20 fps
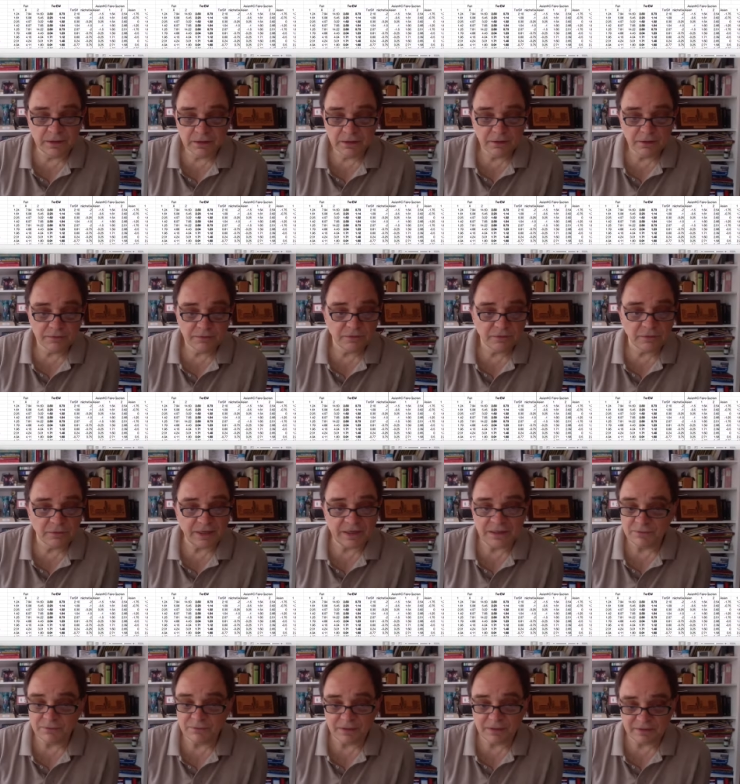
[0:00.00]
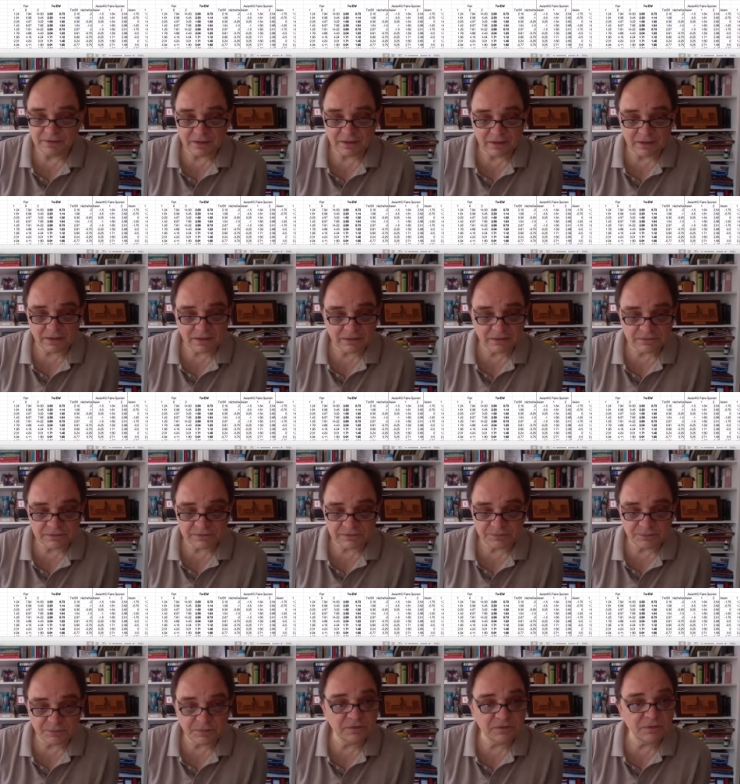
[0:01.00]
So anyway, there are
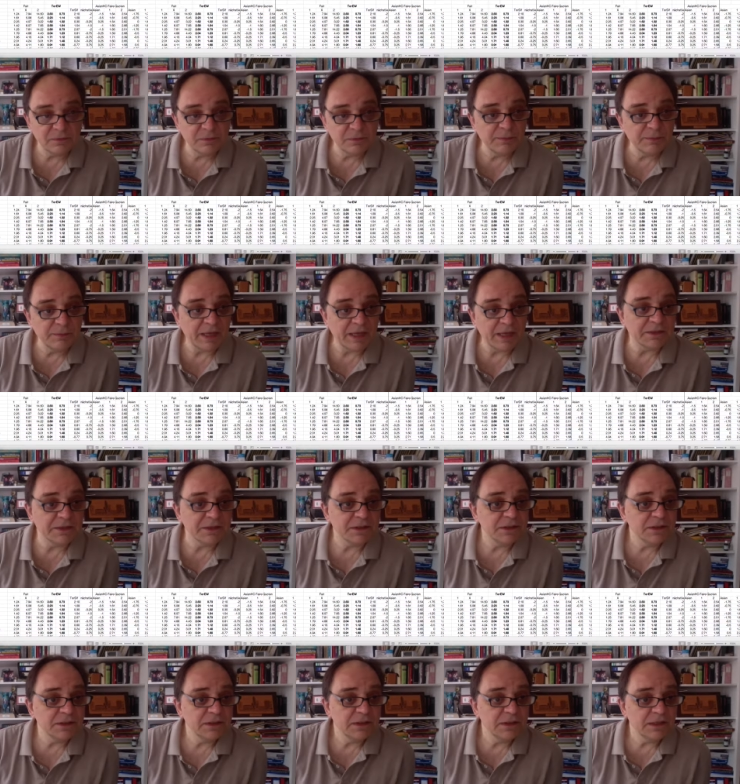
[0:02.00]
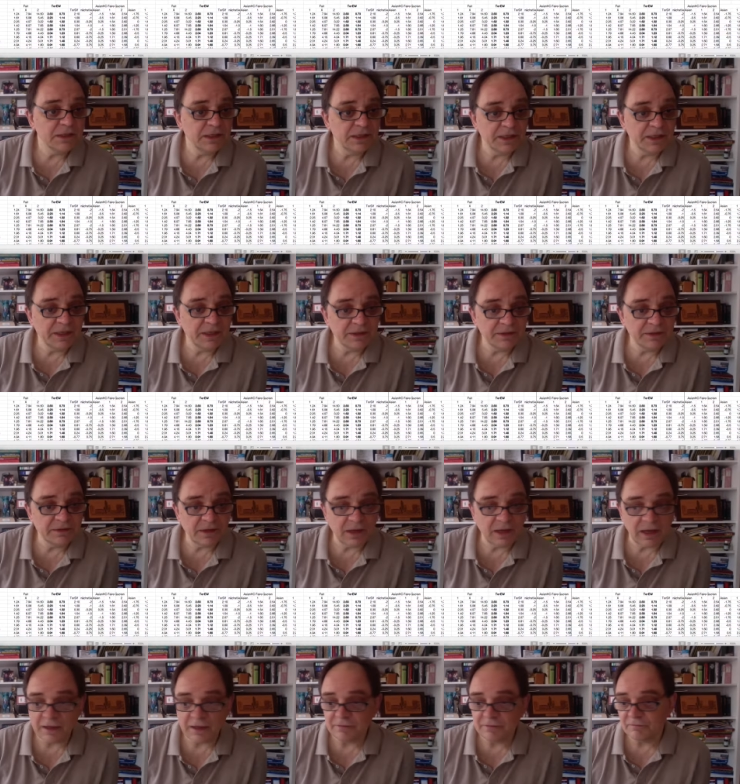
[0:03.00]
adjustments to be made, and
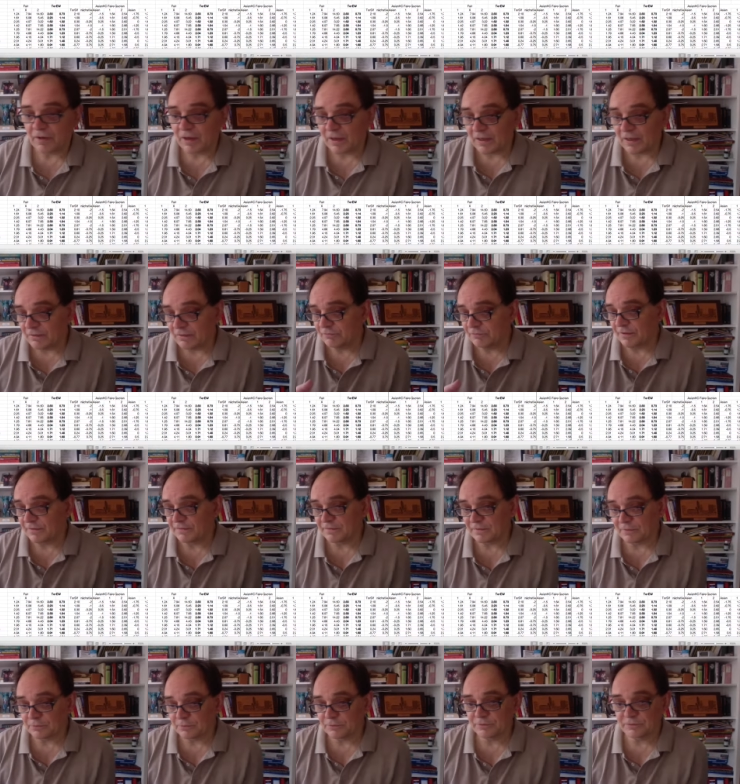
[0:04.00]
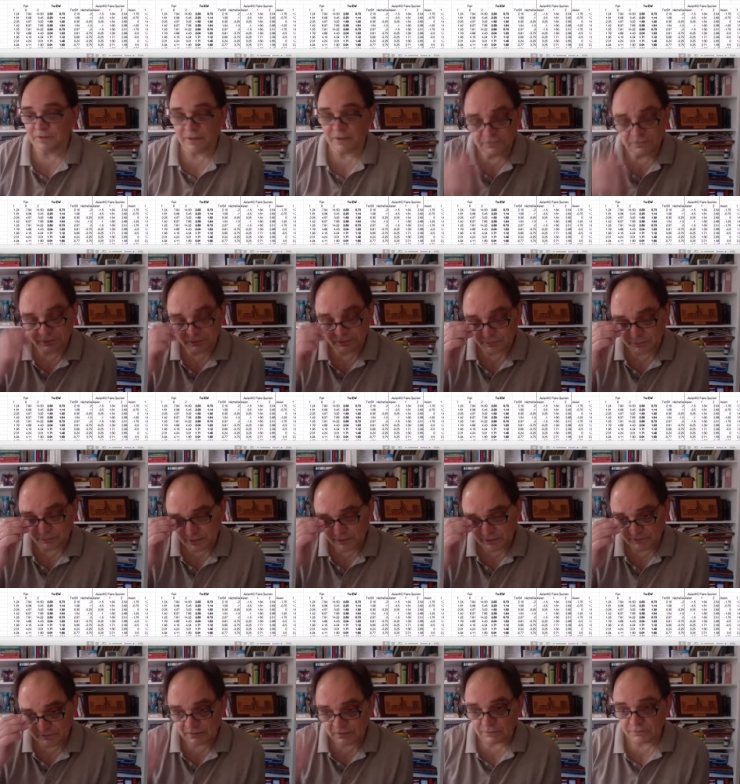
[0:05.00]
I have, as I was trying to explain,
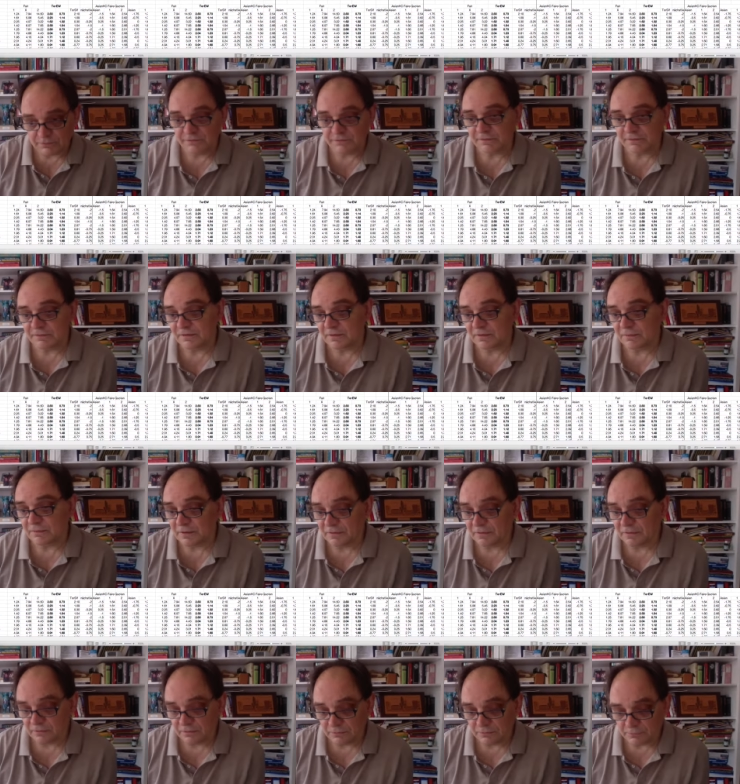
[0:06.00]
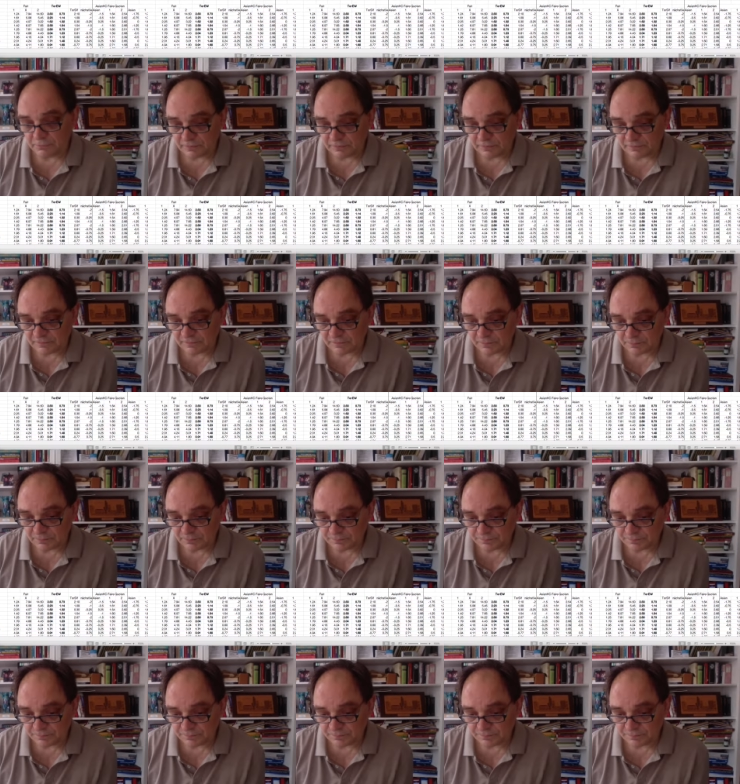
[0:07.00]
the old system and the new system.